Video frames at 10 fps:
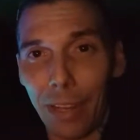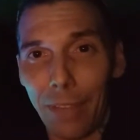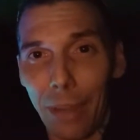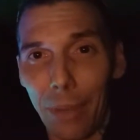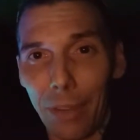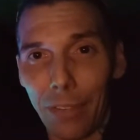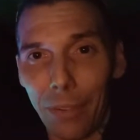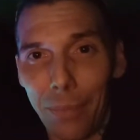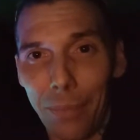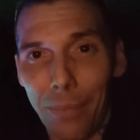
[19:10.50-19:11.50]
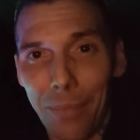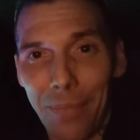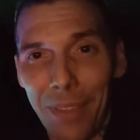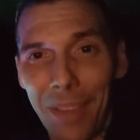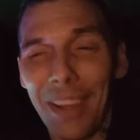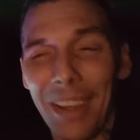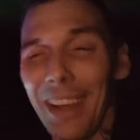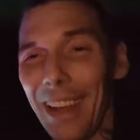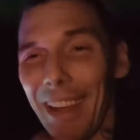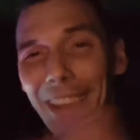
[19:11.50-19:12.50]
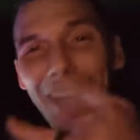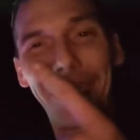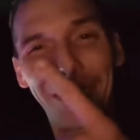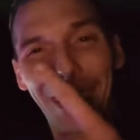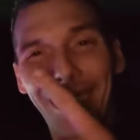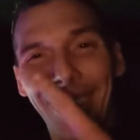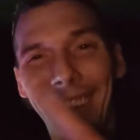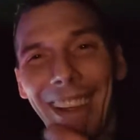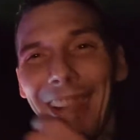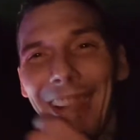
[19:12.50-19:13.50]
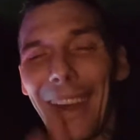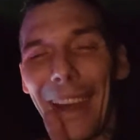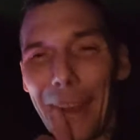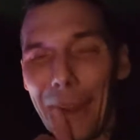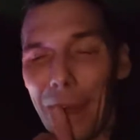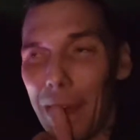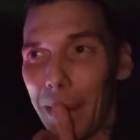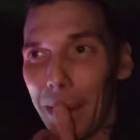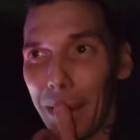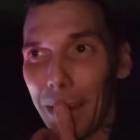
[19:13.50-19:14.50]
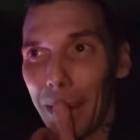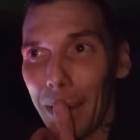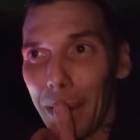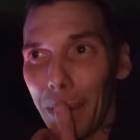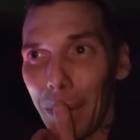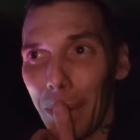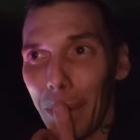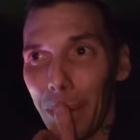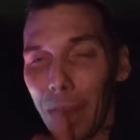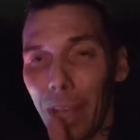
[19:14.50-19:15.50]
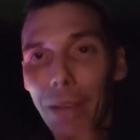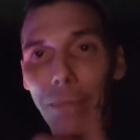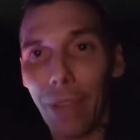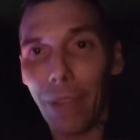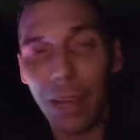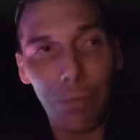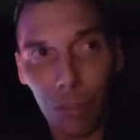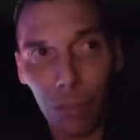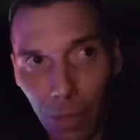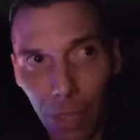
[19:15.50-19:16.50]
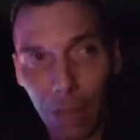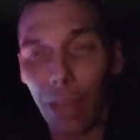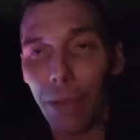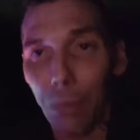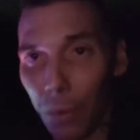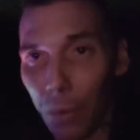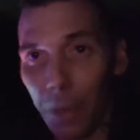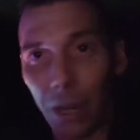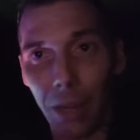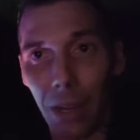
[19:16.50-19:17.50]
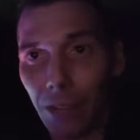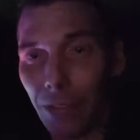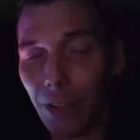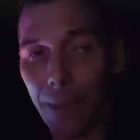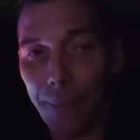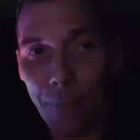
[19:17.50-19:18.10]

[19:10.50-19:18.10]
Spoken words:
if they want to. Thank you, brother. And they record it nonstop.